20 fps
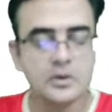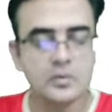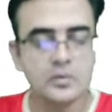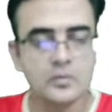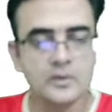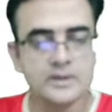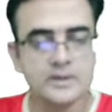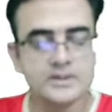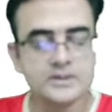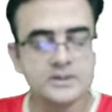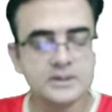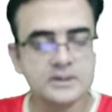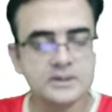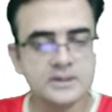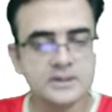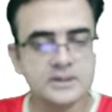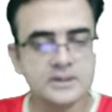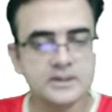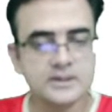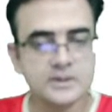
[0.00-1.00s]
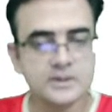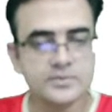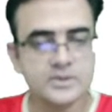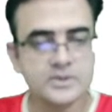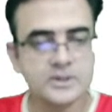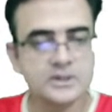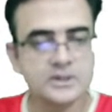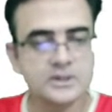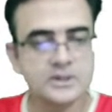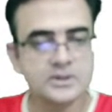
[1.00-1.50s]
Once the transcription
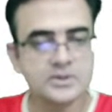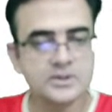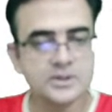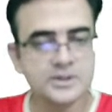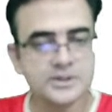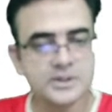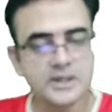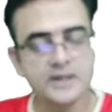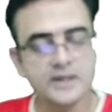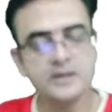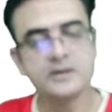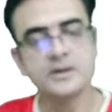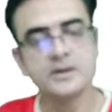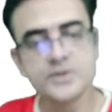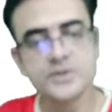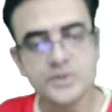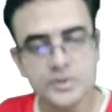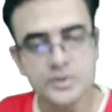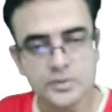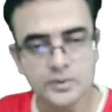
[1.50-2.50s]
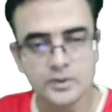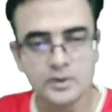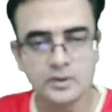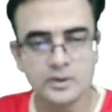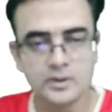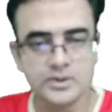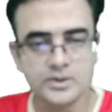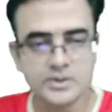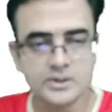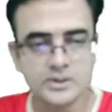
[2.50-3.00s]
initiation enters into
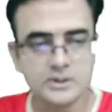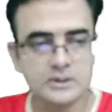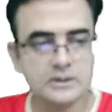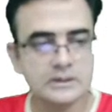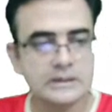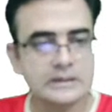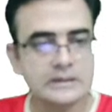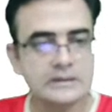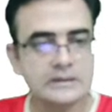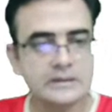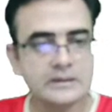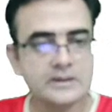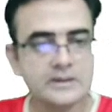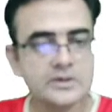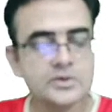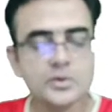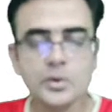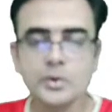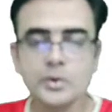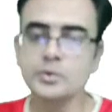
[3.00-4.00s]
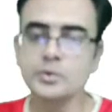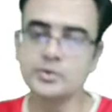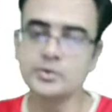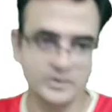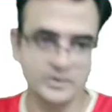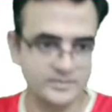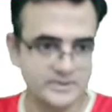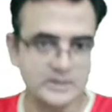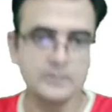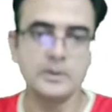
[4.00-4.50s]
elongation, then there is no use
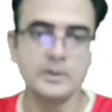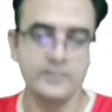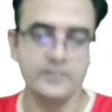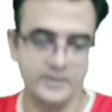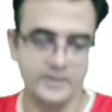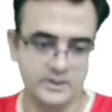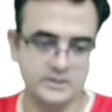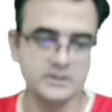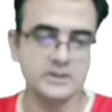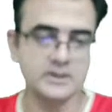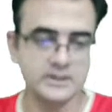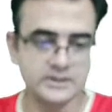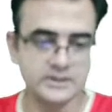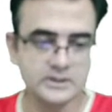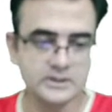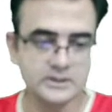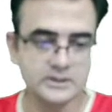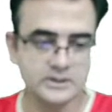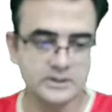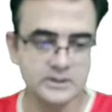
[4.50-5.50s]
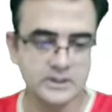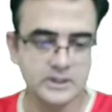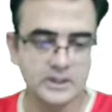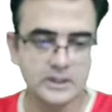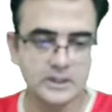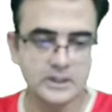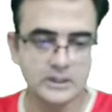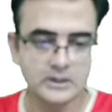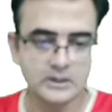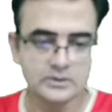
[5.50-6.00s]
of sigma factor, isn't it?
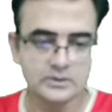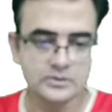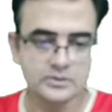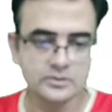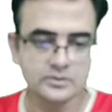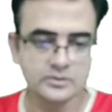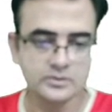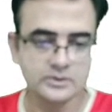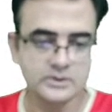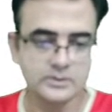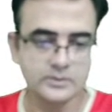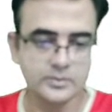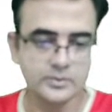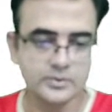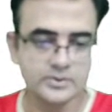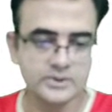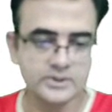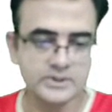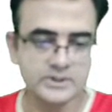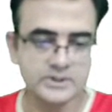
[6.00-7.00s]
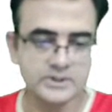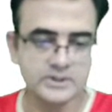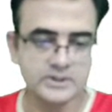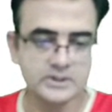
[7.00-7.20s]
So suppose this is